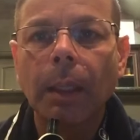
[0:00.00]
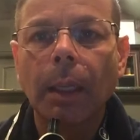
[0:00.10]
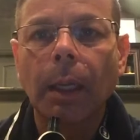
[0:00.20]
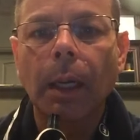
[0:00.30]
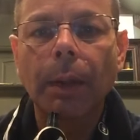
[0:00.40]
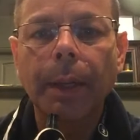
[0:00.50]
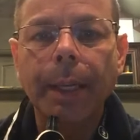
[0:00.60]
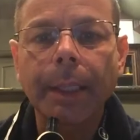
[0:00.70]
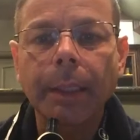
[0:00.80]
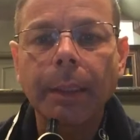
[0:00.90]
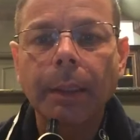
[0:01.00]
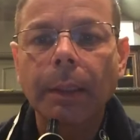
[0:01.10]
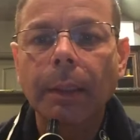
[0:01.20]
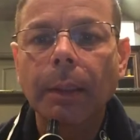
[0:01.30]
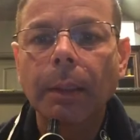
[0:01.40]
Alrighty.
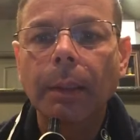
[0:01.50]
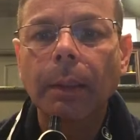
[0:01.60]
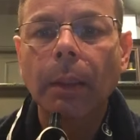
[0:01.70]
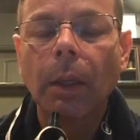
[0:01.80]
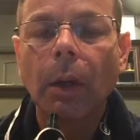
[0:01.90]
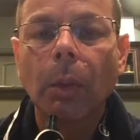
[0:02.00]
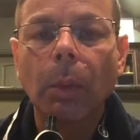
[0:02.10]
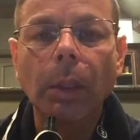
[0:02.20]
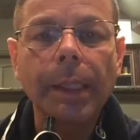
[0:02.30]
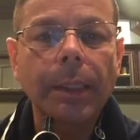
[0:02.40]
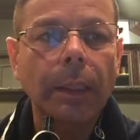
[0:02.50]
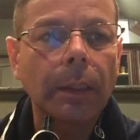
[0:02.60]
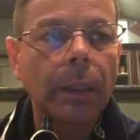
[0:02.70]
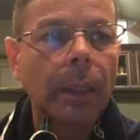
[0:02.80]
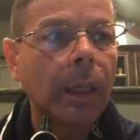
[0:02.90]
Well,
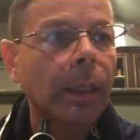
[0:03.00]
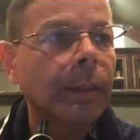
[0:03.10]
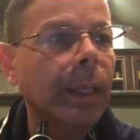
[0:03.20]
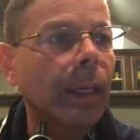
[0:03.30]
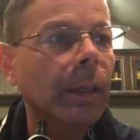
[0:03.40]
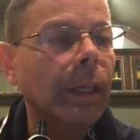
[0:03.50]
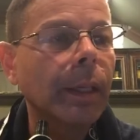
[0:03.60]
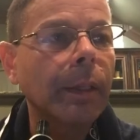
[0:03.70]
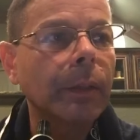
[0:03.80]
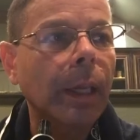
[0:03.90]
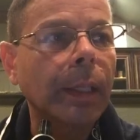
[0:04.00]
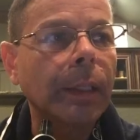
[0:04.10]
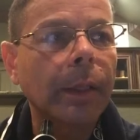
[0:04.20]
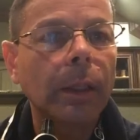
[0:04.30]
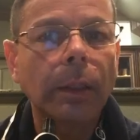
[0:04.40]
listen, there is
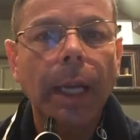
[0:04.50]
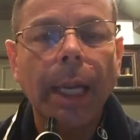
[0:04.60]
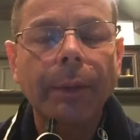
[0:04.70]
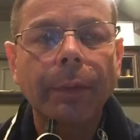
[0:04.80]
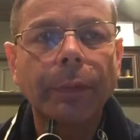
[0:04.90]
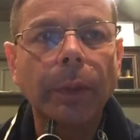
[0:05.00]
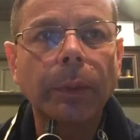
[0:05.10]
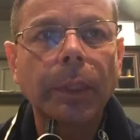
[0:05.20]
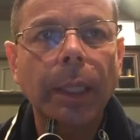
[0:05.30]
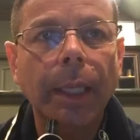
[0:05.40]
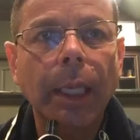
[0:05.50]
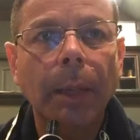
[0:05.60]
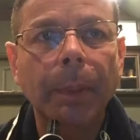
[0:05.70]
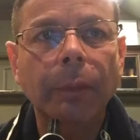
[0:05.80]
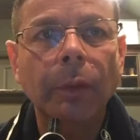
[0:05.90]
another live review tonight
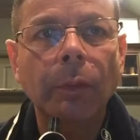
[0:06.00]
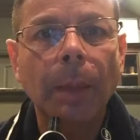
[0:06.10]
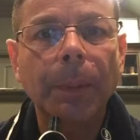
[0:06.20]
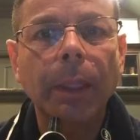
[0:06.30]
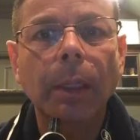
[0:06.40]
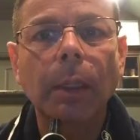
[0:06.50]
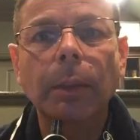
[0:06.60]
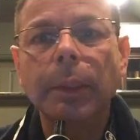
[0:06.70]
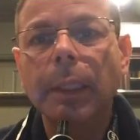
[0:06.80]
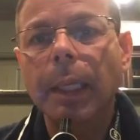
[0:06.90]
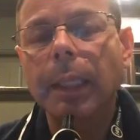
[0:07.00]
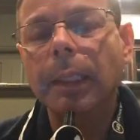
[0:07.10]
coming from Rob Bacaro tonight,